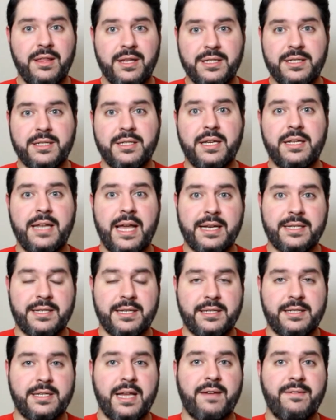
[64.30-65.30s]
this is a
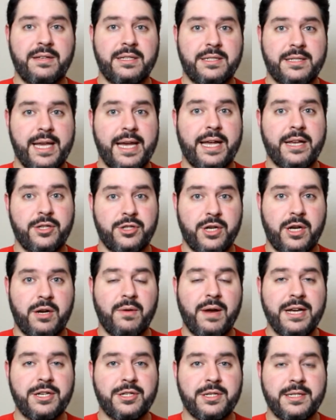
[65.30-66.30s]
Nexus 7 second
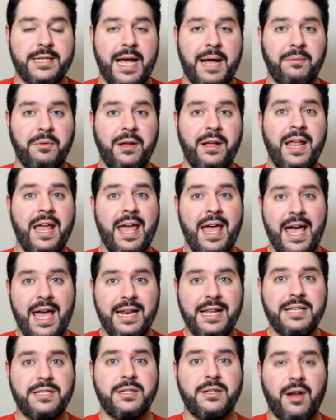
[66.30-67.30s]
generation tablet,
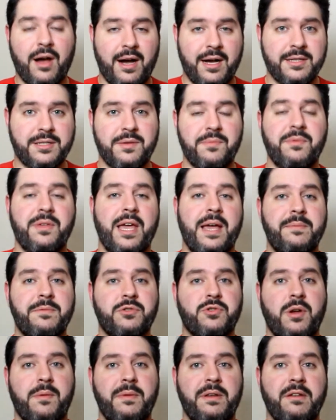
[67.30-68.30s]
and it's an awesome game
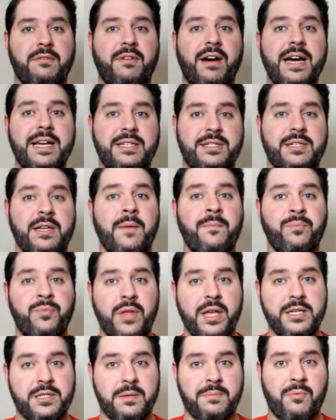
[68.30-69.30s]
streaming device.
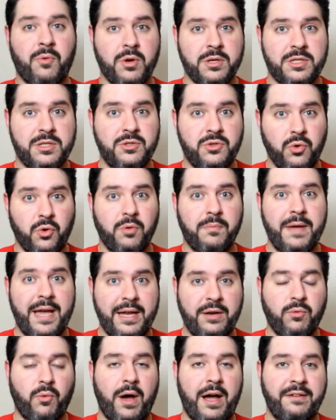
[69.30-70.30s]
It supports dual
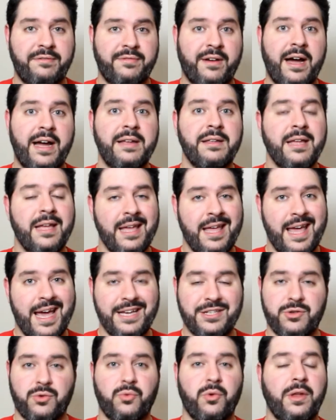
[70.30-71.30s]
band Wi-Fi,
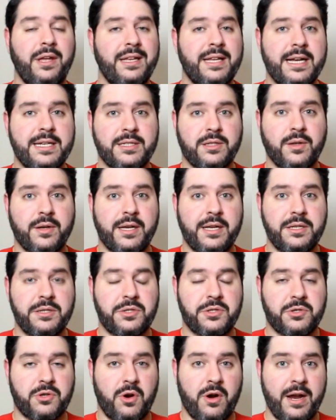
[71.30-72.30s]
has a really nice looking
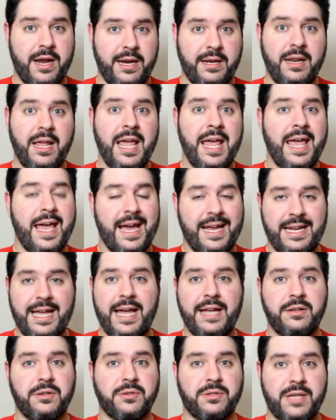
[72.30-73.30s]
screen, and
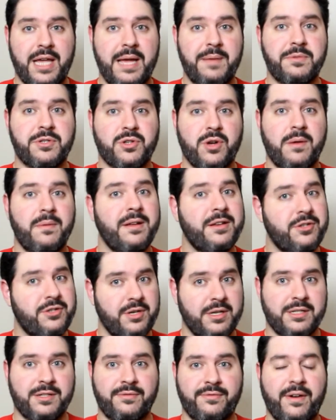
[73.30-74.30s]
handles game streaming
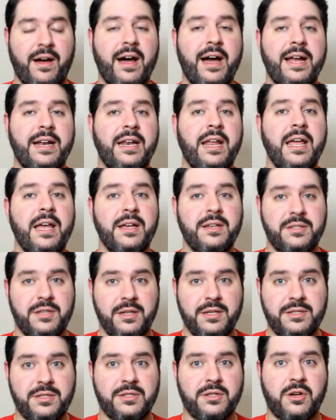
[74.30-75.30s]
just fine. So
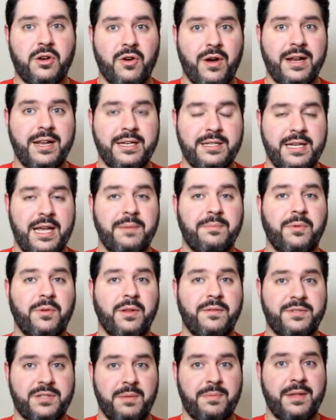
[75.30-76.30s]
this is a great example
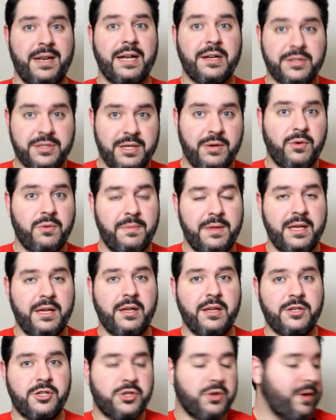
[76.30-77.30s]
of something else that would be a
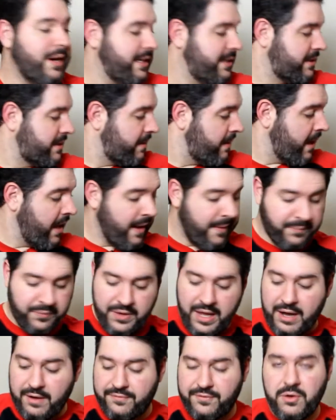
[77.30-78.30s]
good choice.
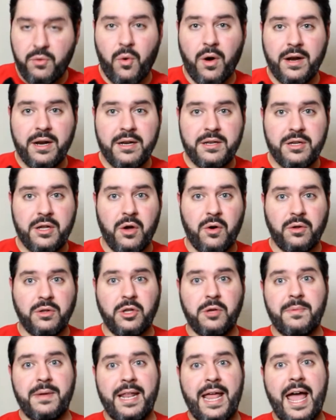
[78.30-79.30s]
Now if you wanted to go a
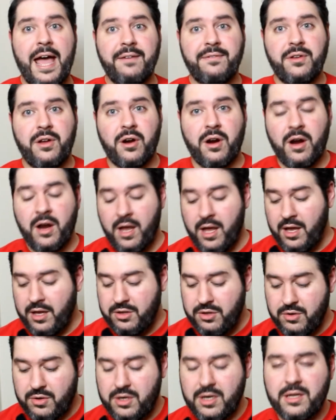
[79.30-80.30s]
little bit heavier,
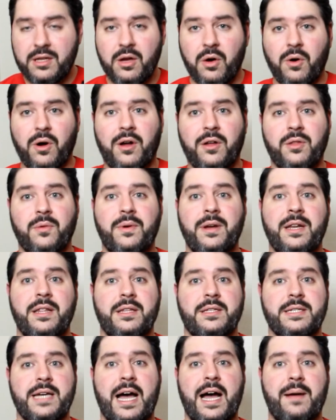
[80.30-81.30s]
you could go all the way to
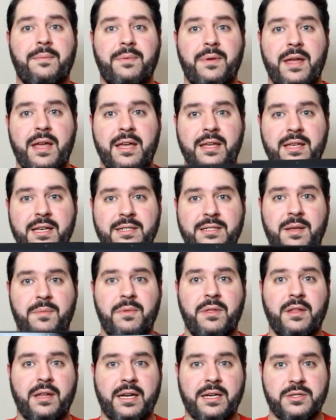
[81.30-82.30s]
the top and get
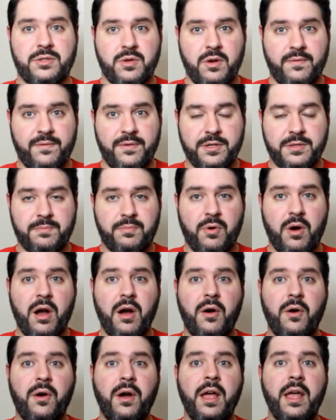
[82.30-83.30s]
something like a Surface
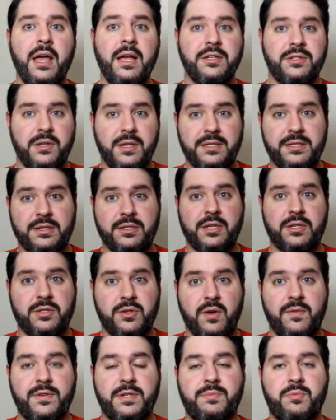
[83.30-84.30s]
Pro. So this is the
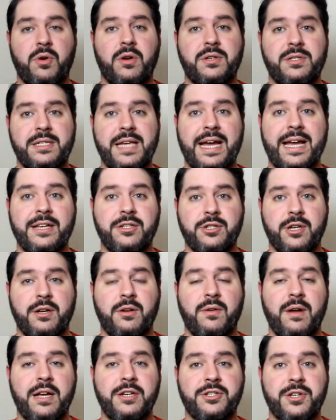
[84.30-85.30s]
Surface Pro second
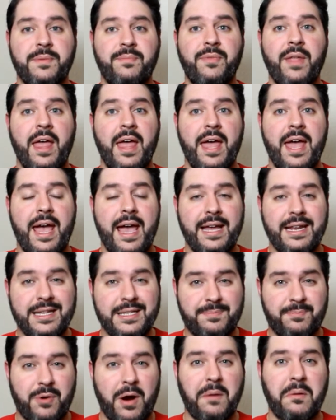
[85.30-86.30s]
generation, and
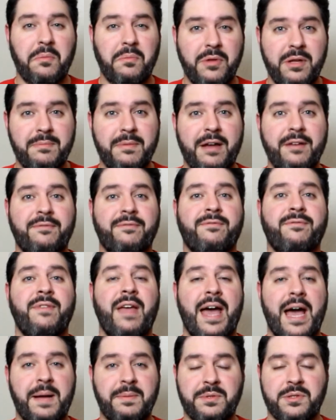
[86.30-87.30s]
it's probably my
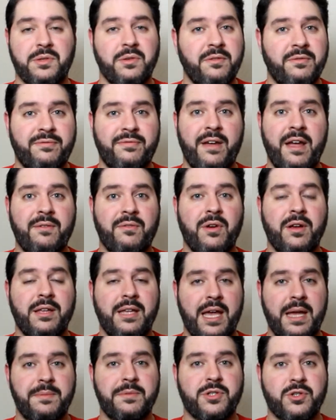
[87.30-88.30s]
absolute favorite
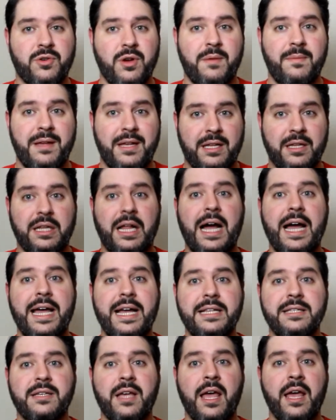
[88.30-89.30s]
game streaming
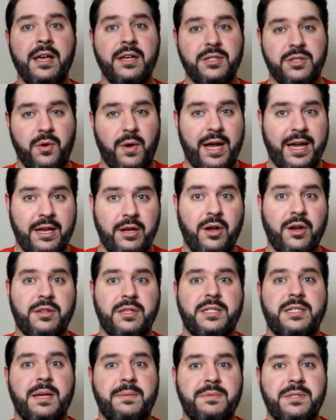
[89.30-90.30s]
client. So I can hook
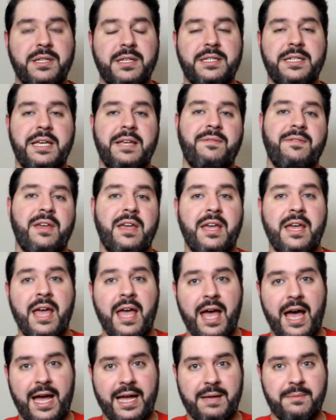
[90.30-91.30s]
this up to the TV,
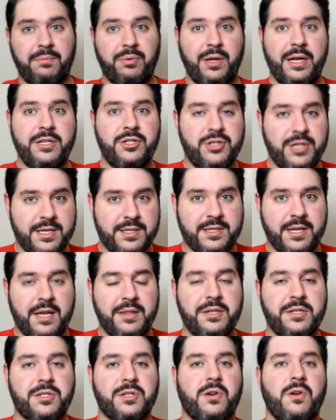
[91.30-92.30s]
I can play just
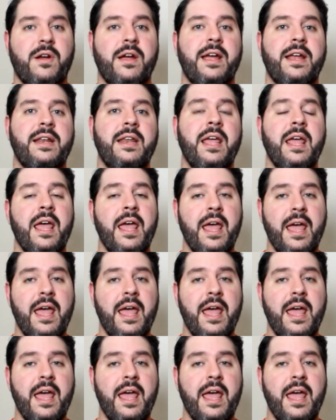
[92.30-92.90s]
on the screen,